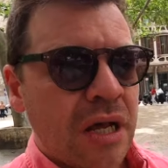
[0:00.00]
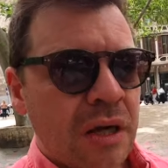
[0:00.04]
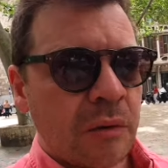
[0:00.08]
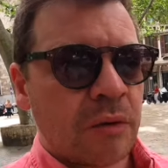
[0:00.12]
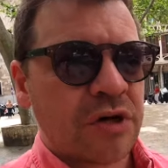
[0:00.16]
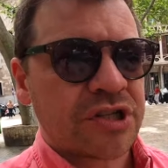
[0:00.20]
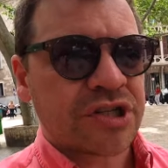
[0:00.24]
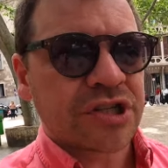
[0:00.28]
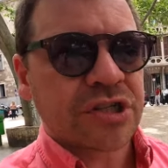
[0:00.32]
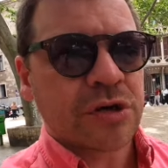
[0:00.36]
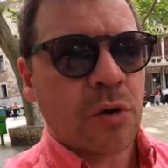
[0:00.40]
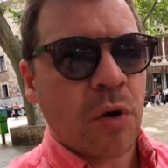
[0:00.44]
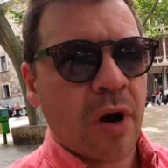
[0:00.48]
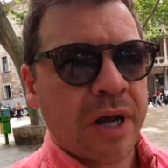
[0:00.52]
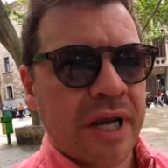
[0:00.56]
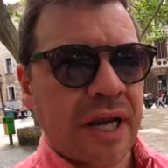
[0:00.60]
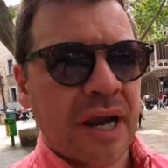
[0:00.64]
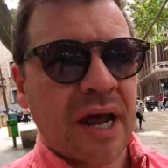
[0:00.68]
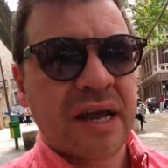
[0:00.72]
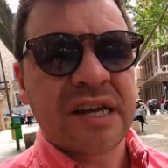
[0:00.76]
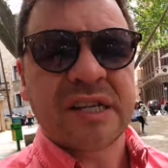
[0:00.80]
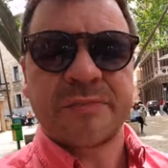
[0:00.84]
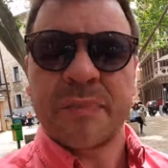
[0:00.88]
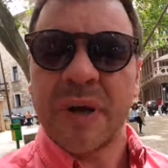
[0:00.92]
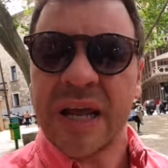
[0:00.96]
which is quite
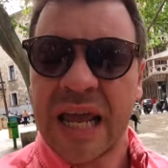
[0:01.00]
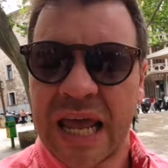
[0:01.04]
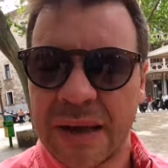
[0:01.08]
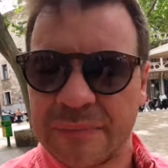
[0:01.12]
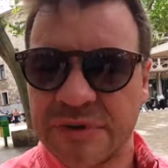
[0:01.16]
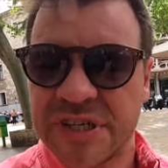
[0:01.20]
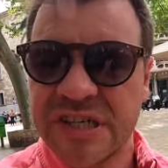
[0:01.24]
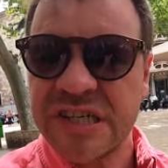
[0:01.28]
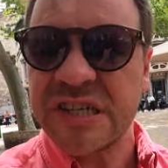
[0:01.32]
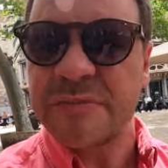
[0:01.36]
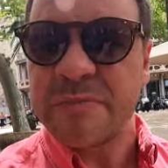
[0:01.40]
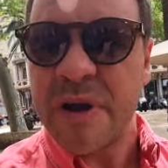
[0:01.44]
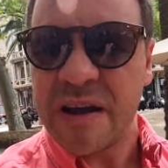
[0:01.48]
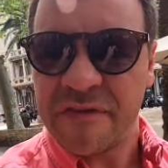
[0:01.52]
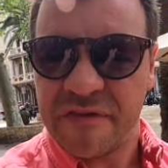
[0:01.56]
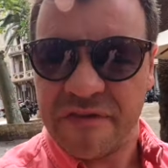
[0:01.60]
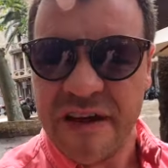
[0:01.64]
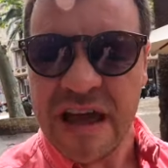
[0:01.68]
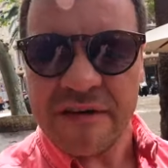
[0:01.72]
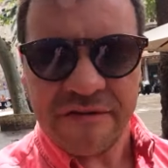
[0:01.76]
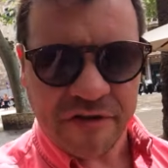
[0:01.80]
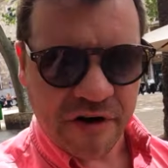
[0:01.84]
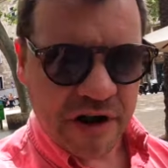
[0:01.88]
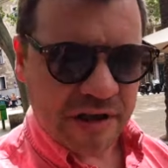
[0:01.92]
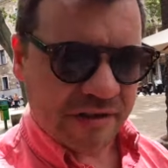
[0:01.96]
nice, but Gibson's my
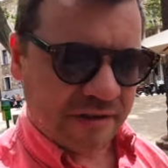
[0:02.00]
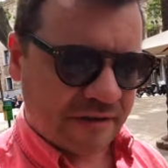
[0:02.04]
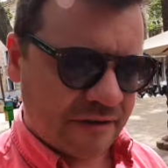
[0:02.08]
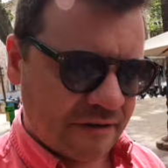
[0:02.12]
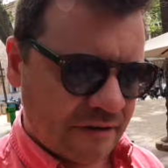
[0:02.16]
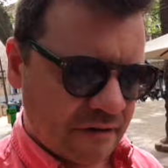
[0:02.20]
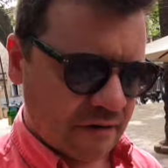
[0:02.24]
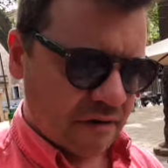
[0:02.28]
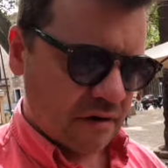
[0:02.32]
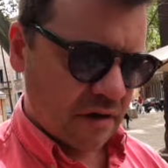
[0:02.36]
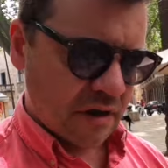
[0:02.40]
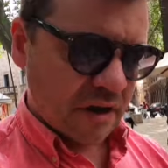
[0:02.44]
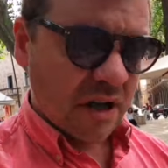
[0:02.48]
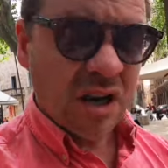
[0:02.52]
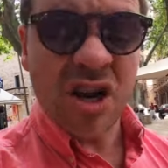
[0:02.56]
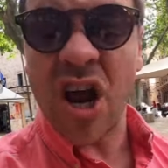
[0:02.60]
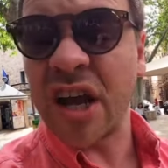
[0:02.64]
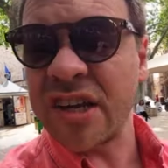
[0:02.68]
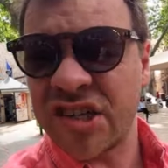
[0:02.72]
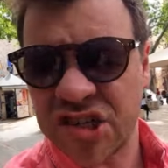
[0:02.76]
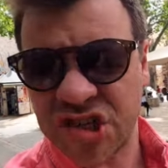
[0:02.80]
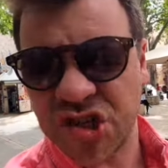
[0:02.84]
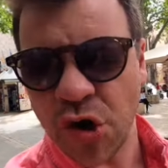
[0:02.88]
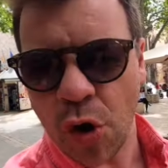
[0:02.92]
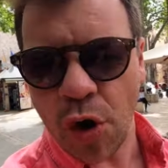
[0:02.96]
favourite.
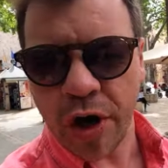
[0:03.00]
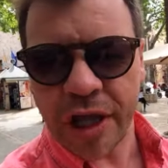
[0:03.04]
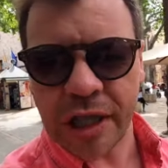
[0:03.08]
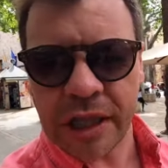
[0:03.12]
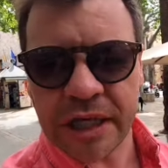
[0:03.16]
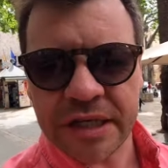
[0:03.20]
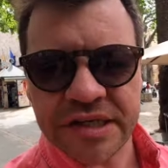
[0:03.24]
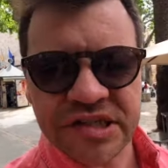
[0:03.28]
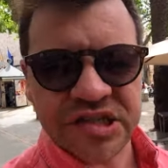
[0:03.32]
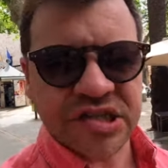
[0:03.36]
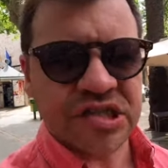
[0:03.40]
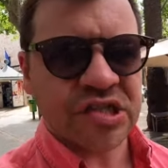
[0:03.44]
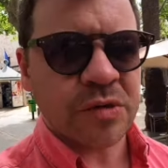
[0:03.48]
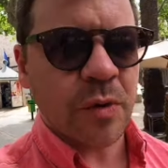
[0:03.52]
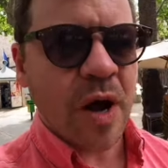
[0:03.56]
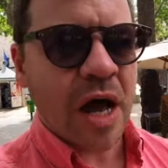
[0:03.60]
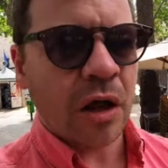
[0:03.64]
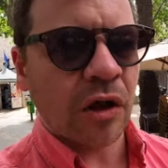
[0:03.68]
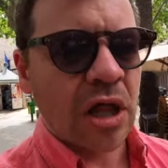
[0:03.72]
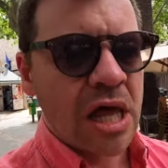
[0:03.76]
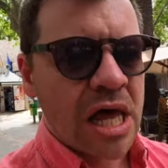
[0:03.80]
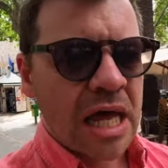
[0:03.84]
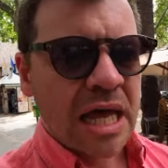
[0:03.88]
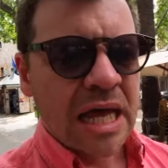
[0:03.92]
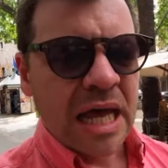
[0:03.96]
Nice toilets as
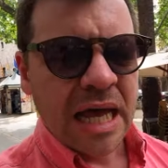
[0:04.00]
well.